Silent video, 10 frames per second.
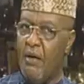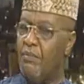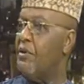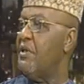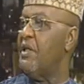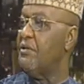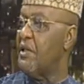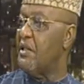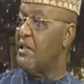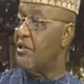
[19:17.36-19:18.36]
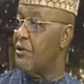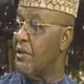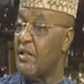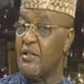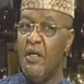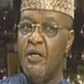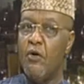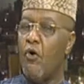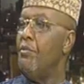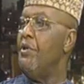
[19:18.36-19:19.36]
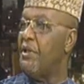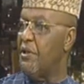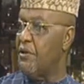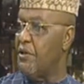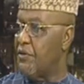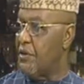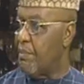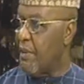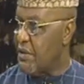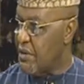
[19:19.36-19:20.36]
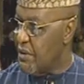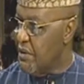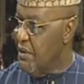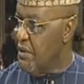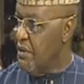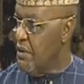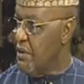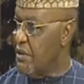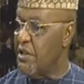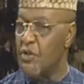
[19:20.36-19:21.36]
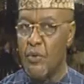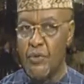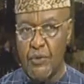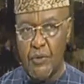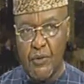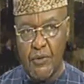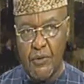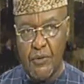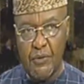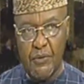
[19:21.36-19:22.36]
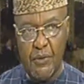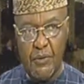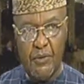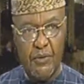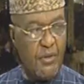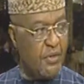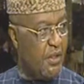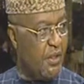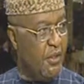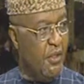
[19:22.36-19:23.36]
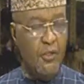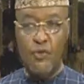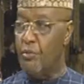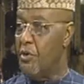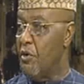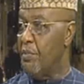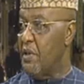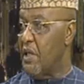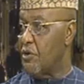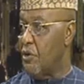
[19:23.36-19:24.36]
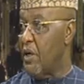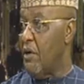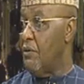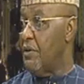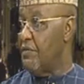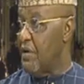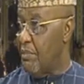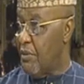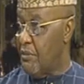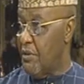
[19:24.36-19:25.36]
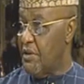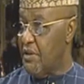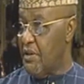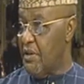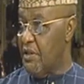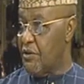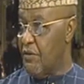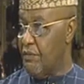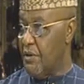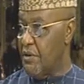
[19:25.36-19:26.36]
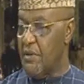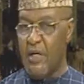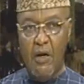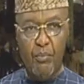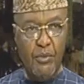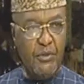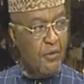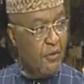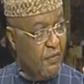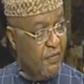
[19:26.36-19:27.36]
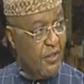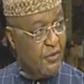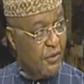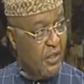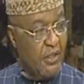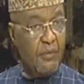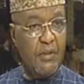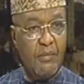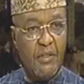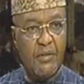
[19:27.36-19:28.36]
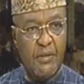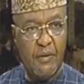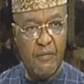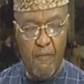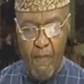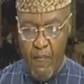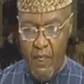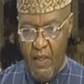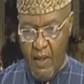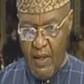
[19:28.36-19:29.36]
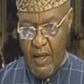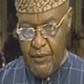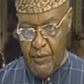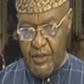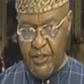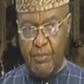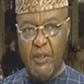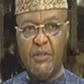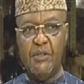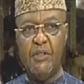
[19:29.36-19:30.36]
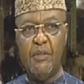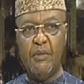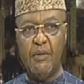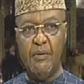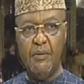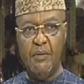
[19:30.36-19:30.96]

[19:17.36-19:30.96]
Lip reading: brought that to the attention as communicators for the party. This is what you ought to do. You're not just there to be hoping that Oga will give you appointment in the next government. Now, putting all of that together, what am I saying? Ganduje is party chairman